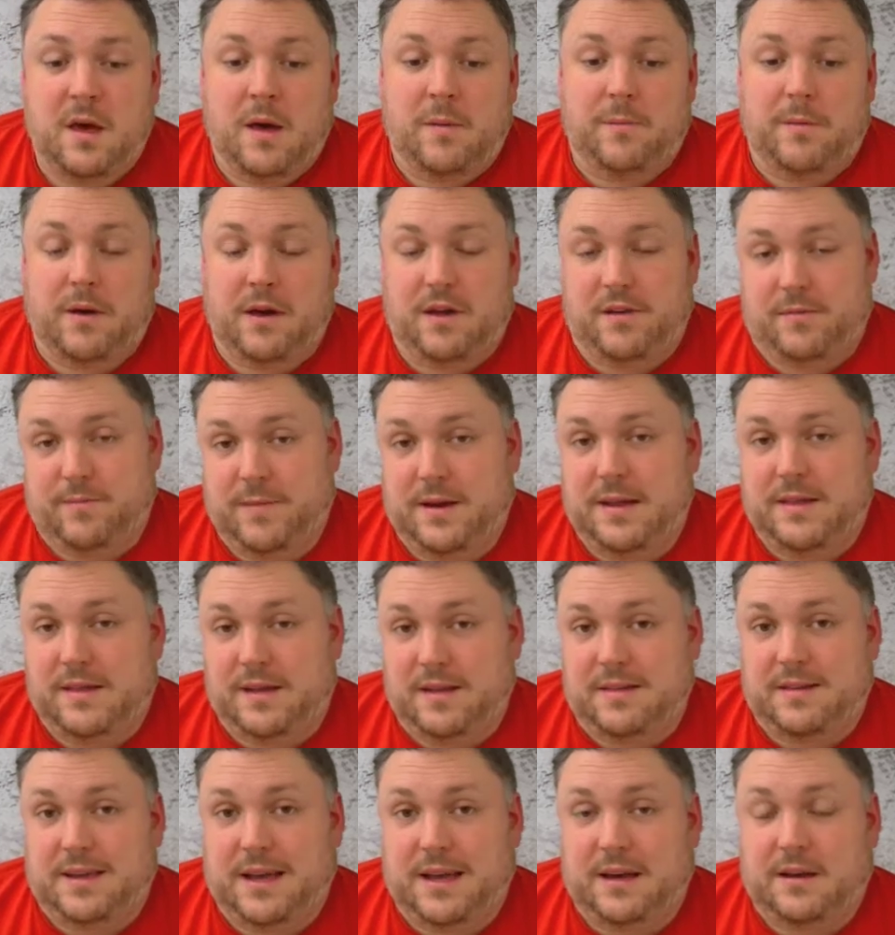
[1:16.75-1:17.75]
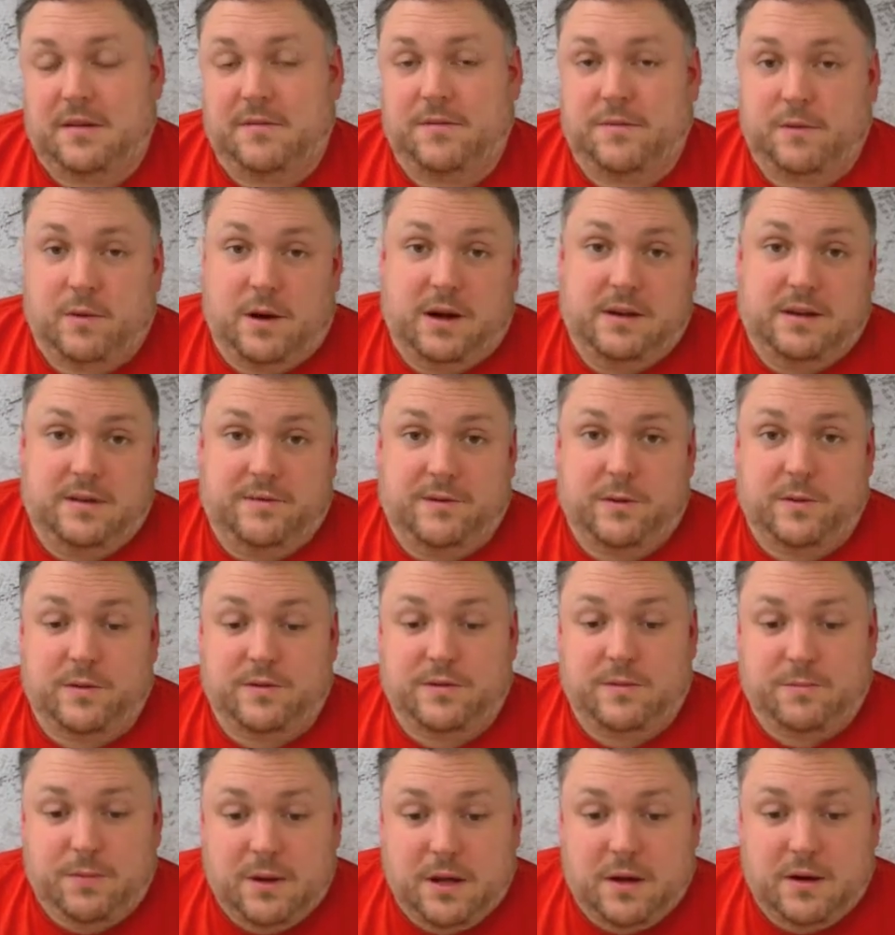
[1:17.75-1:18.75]
but made the attack quite difficult
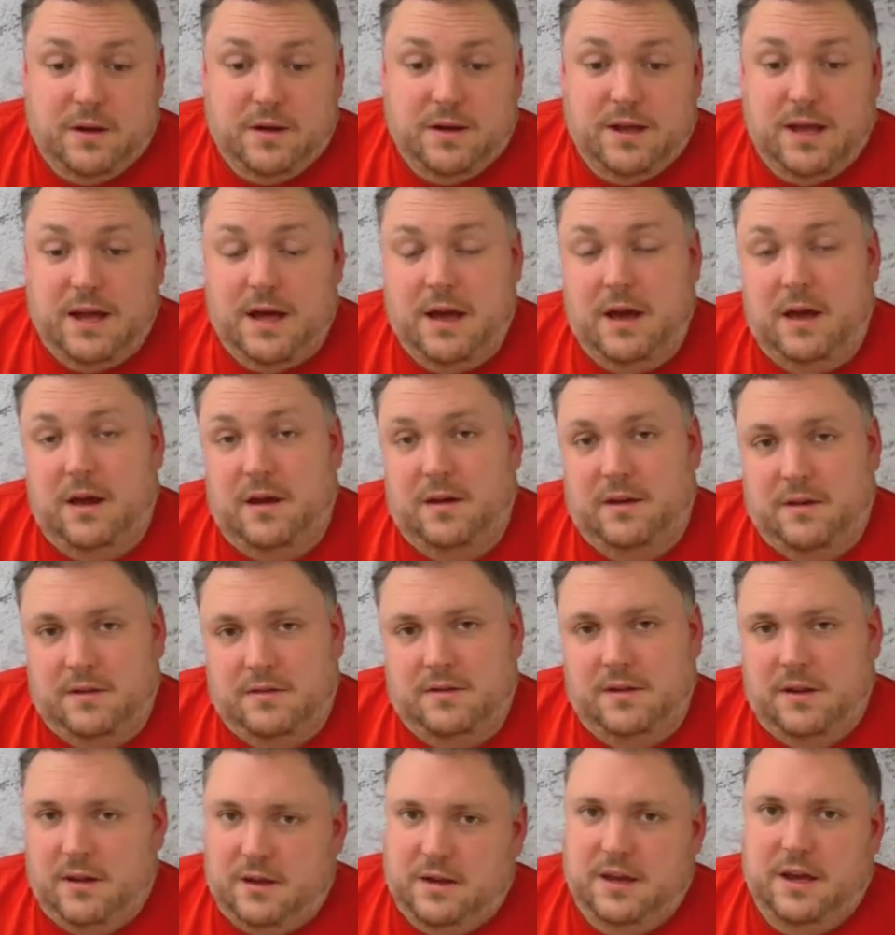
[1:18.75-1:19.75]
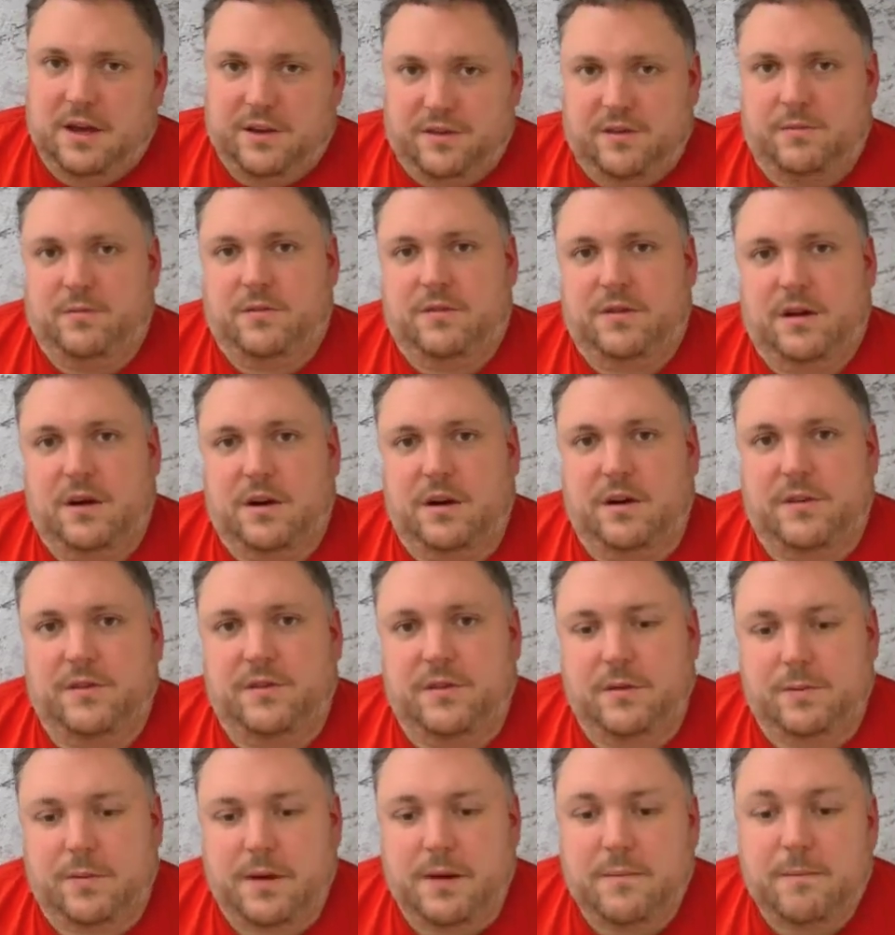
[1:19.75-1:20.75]
to block because uh, the location was hard to
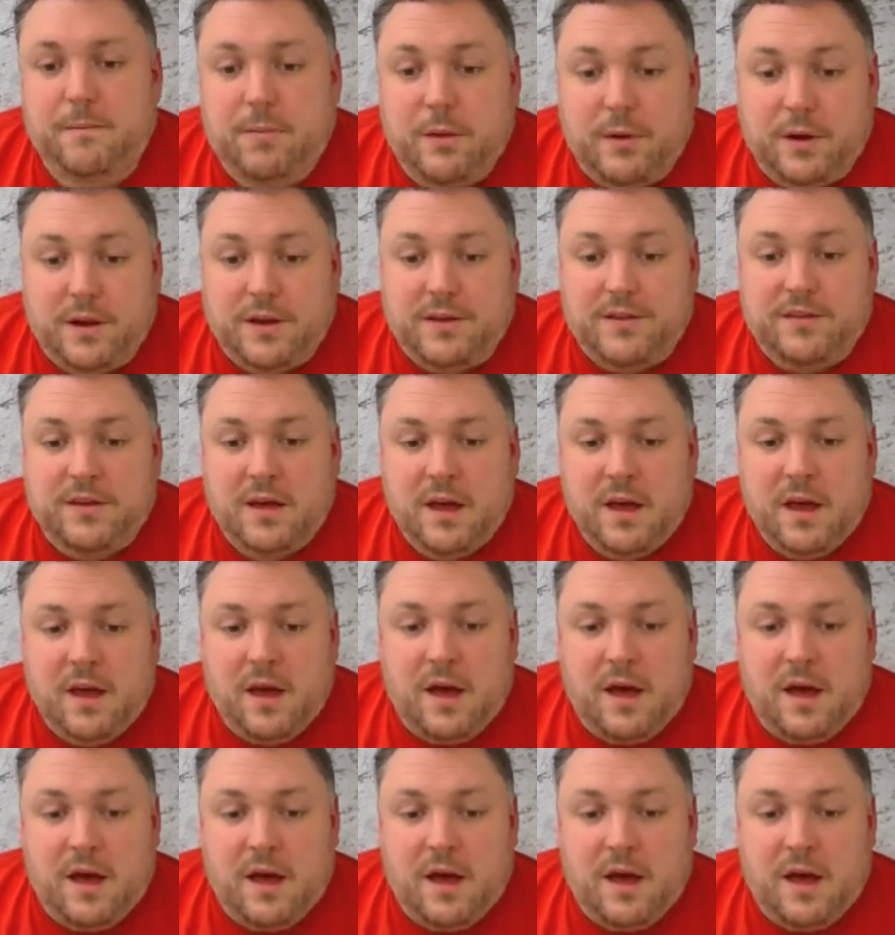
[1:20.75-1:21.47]
pinpoint.